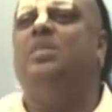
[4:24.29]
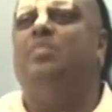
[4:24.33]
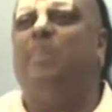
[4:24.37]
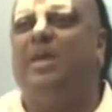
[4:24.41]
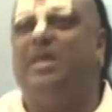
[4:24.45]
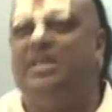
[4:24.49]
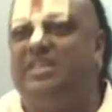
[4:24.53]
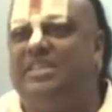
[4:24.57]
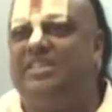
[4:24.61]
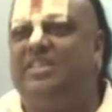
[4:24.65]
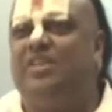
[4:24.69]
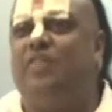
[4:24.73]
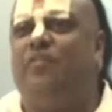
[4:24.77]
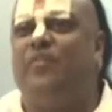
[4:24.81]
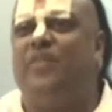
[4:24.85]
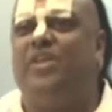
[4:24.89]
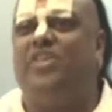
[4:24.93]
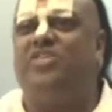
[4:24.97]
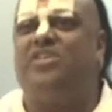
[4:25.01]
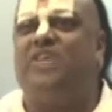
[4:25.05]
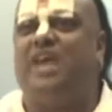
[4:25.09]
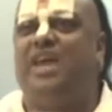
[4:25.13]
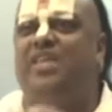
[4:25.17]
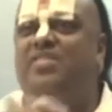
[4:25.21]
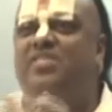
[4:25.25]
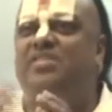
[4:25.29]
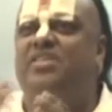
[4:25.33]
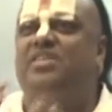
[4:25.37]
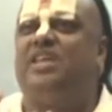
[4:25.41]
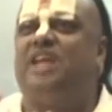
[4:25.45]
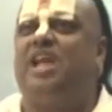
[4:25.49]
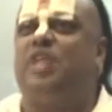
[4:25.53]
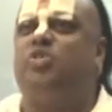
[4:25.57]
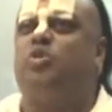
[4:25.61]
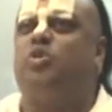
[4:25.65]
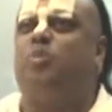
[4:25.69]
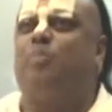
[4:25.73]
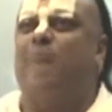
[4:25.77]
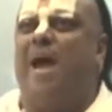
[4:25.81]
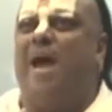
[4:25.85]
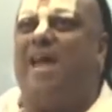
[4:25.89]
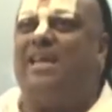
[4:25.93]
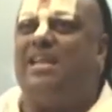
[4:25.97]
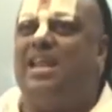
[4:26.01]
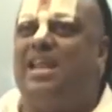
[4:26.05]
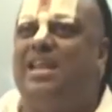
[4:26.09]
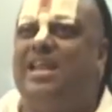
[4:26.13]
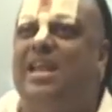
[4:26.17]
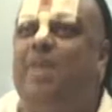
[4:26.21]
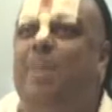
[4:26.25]
on the basis of which science is
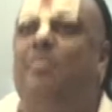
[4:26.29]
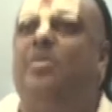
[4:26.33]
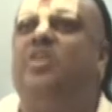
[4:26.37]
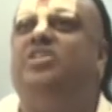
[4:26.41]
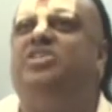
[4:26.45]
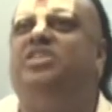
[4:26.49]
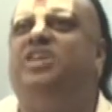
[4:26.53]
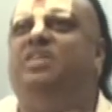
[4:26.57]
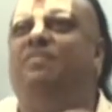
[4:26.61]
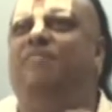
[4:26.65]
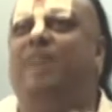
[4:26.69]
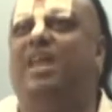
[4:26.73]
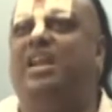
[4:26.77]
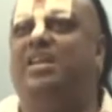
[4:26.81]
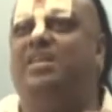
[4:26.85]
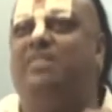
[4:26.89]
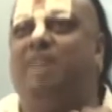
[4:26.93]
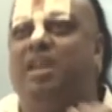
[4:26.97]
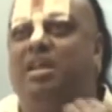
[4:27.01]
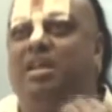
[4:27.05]
also parallelly emerging.